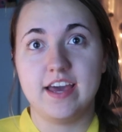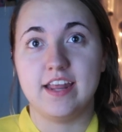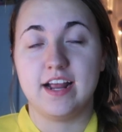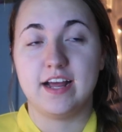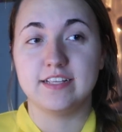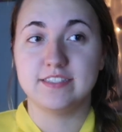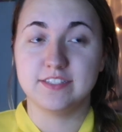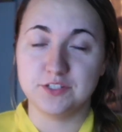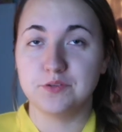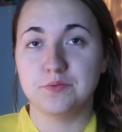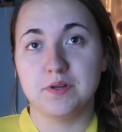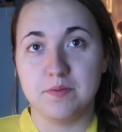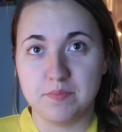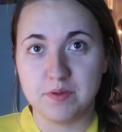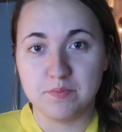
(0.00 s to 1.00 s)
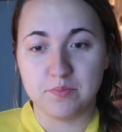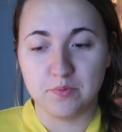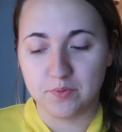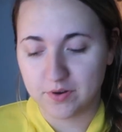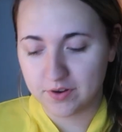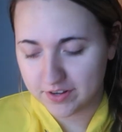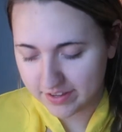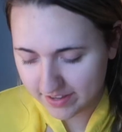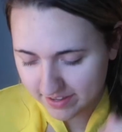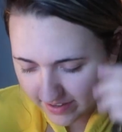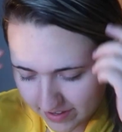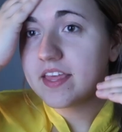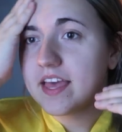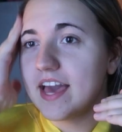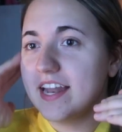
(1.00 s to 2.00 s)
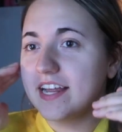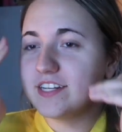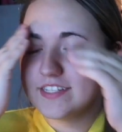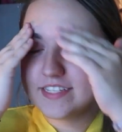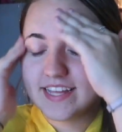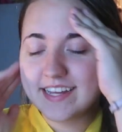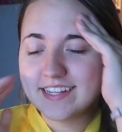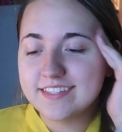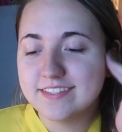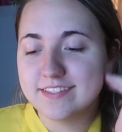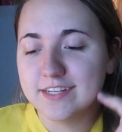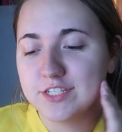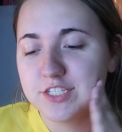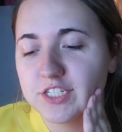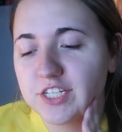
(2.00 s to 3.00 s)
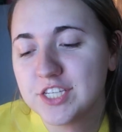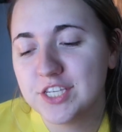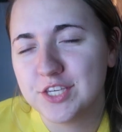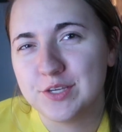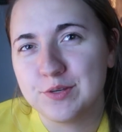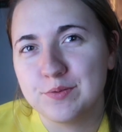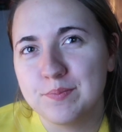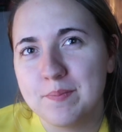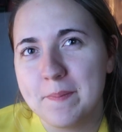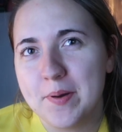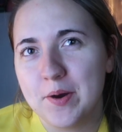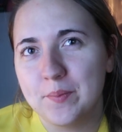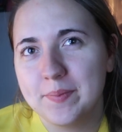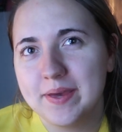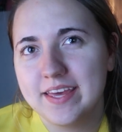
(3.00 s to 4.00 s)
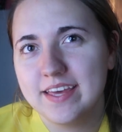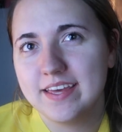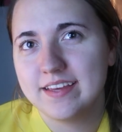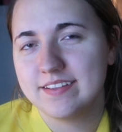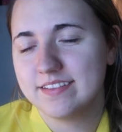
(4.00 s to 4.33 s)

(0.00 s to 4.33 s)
and I still wouldn't be bored." And I just think it's such a cute moment